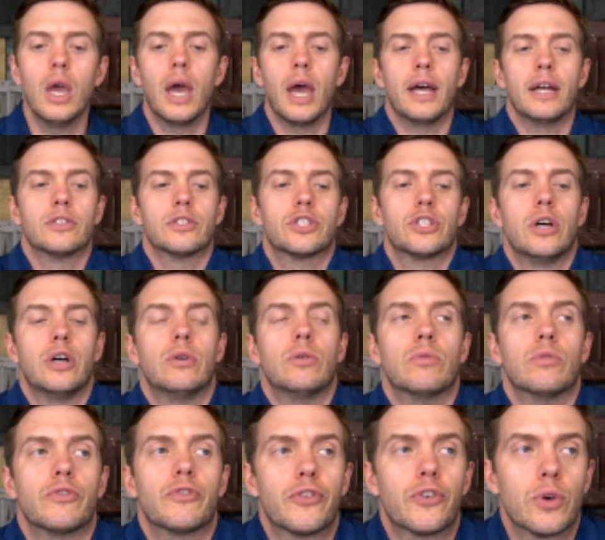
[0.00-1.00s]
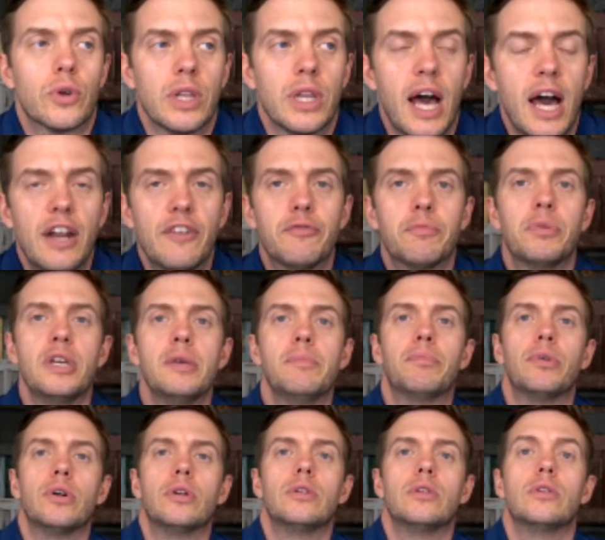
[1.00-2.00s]
And so for a lot of
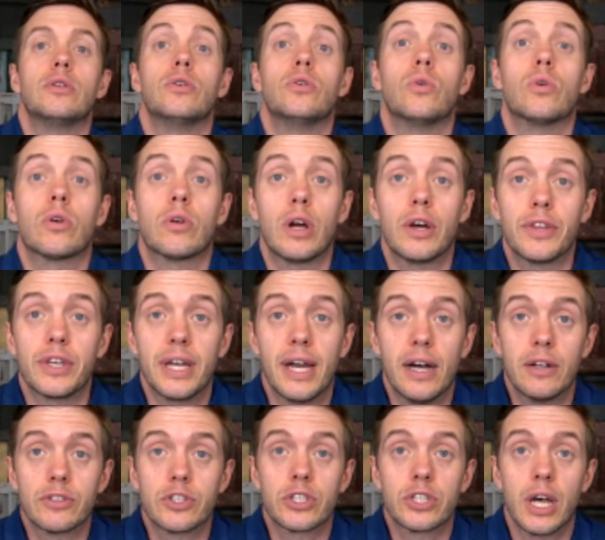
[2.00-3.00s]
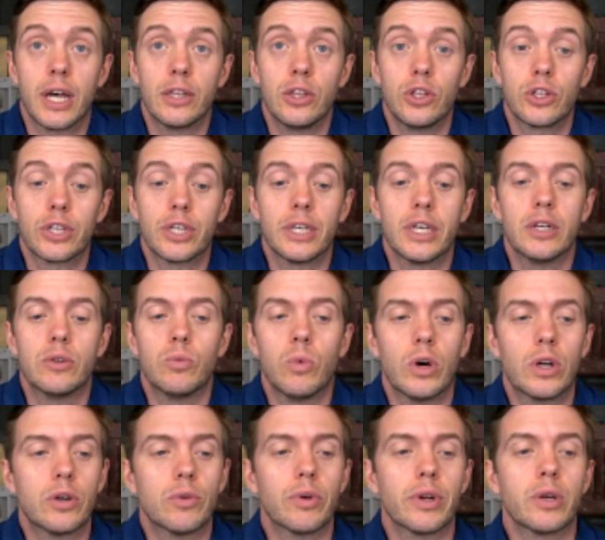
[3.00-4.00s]
people who are on the outside looking in,
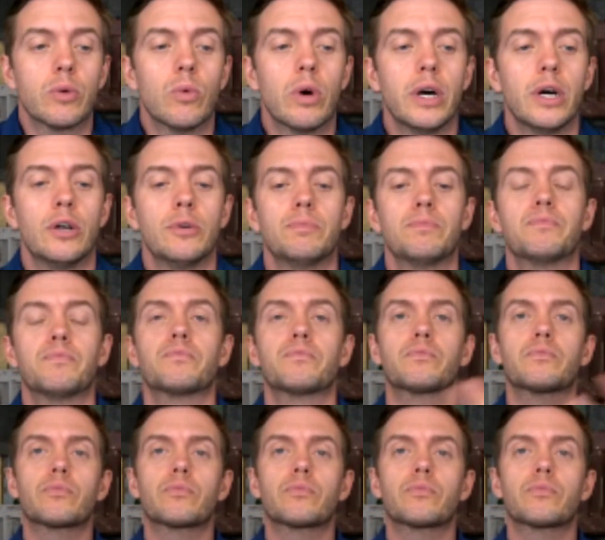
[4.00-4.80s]
wondering, well,